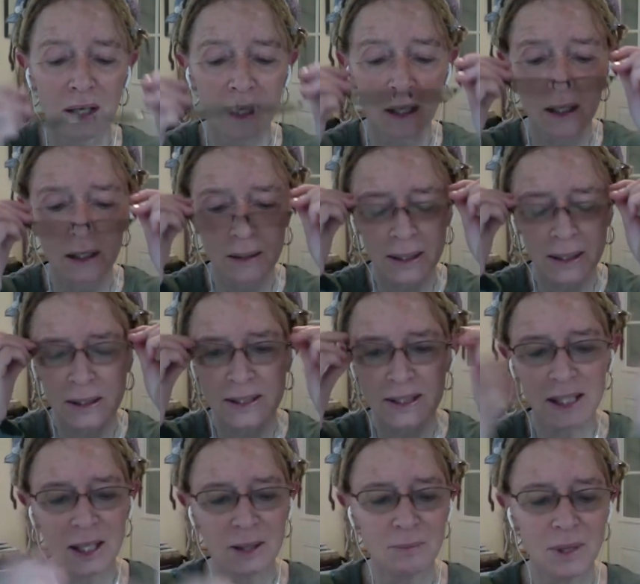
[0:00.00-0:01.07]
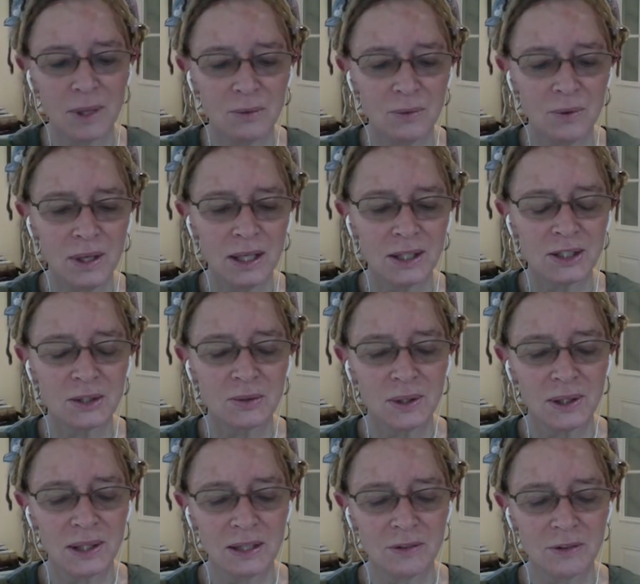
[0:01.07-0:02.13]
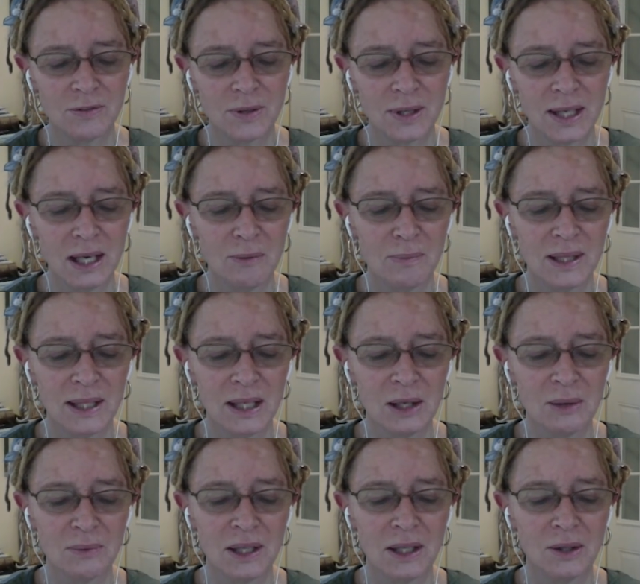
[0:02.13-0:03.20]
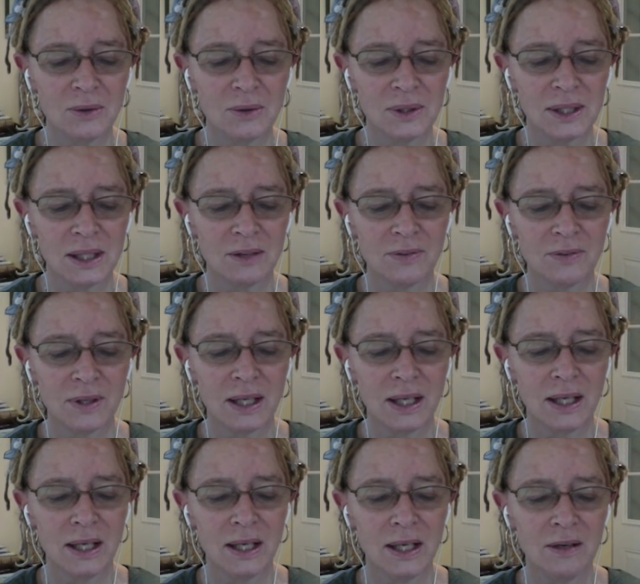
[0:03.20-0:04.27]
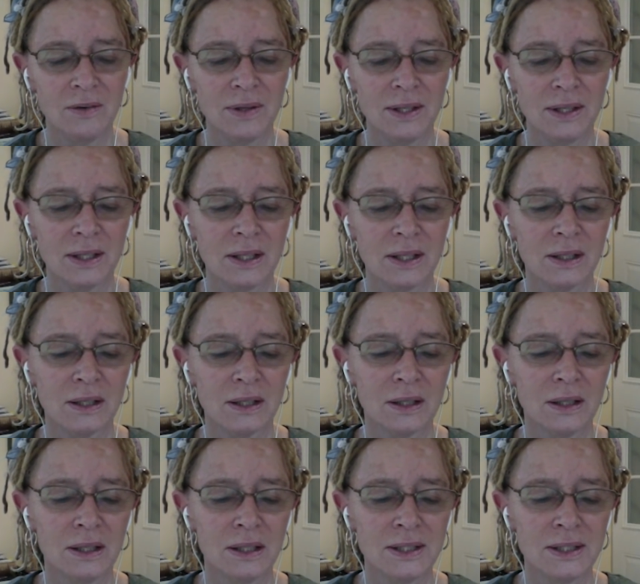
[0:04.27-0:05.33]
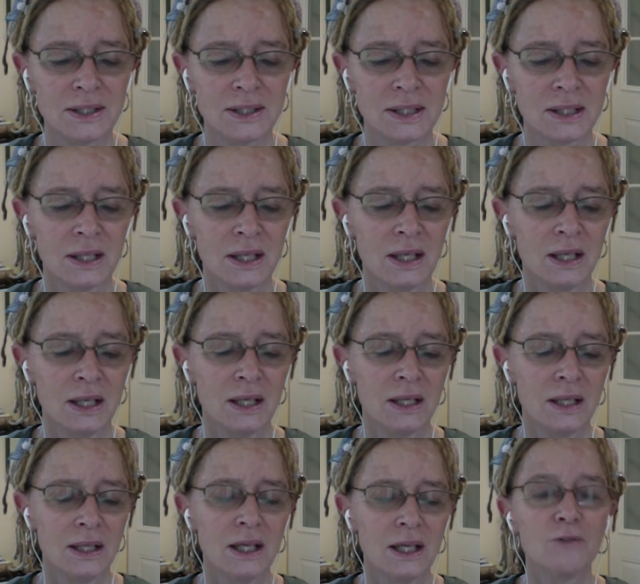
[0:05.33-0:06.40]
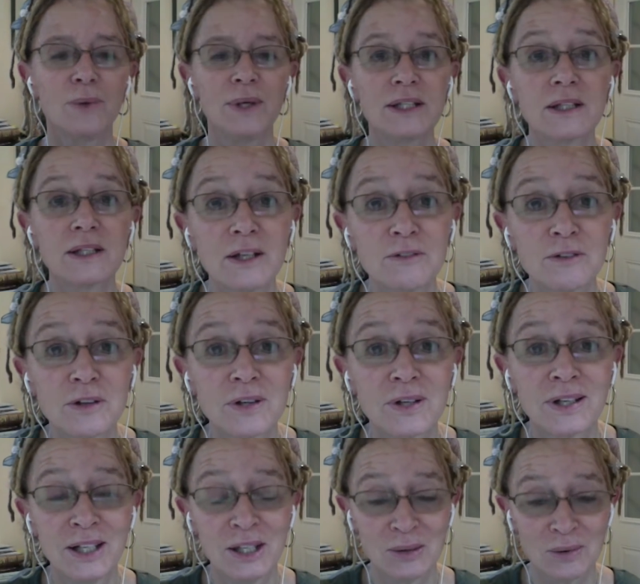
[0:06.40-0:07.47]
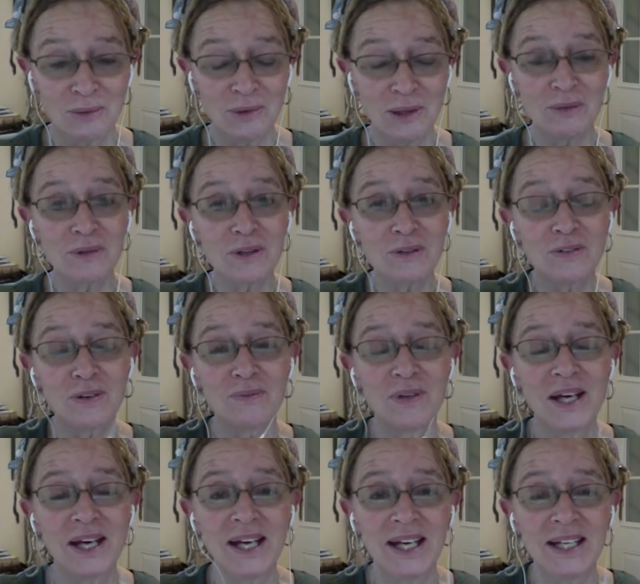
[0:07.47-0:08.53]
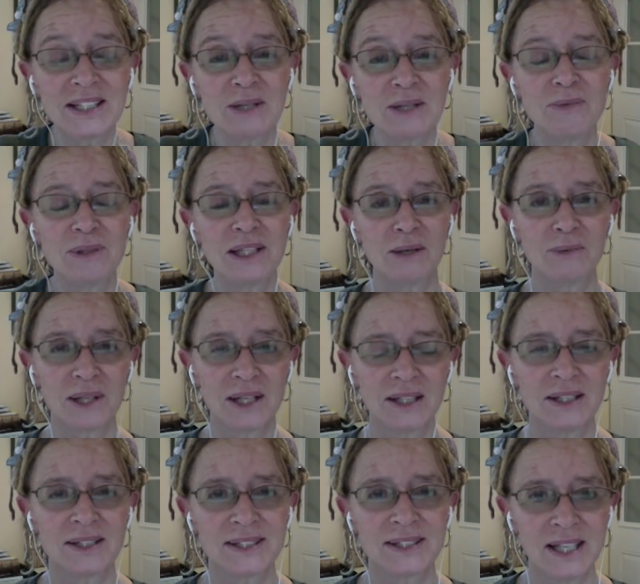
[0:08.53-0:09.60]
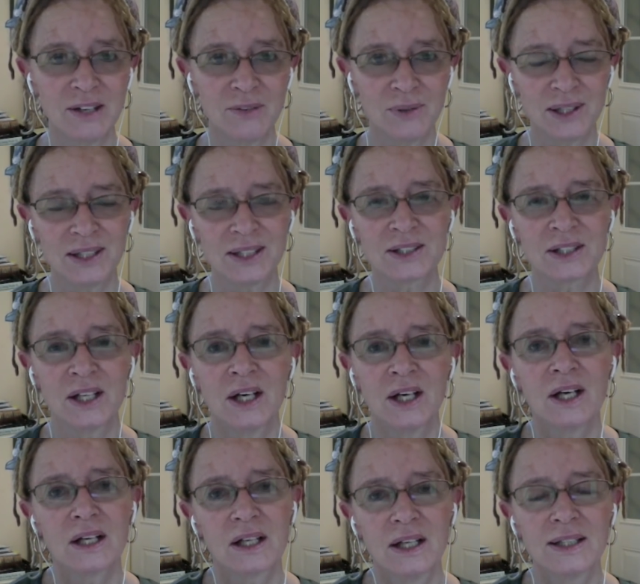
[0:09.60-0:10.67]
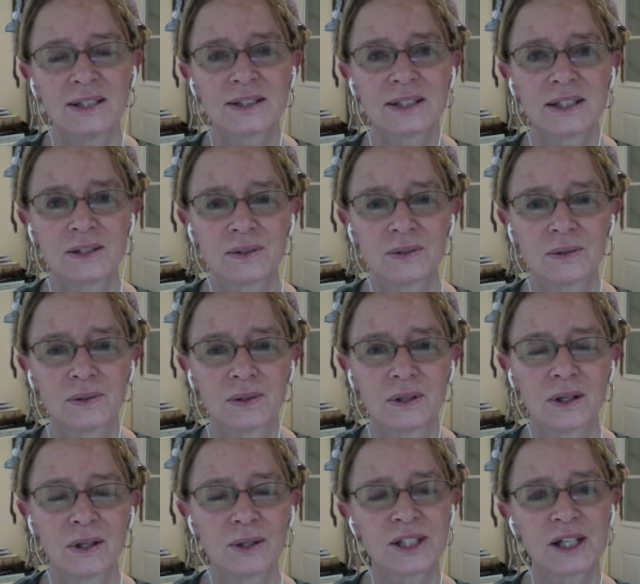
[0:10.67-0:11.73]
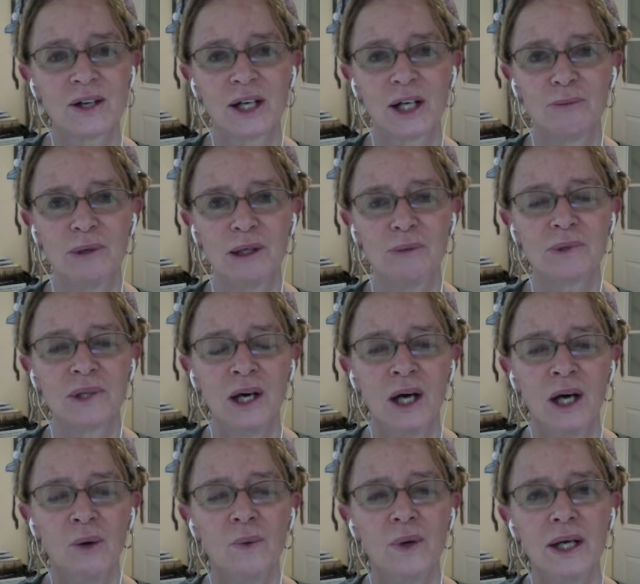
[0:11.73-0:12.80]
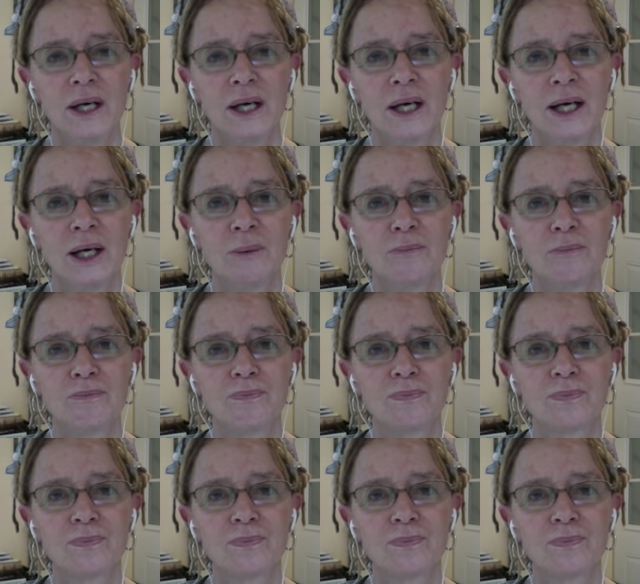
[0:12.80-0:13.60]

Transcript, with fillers: uh, inside my ring, so I'll never forget. But now I'm wow. getting old and I forget everything. God's love. We deliver. Remember from the AIDS oh, epidemic yeah. in the 70s, God's oh sorry, I beeped. We um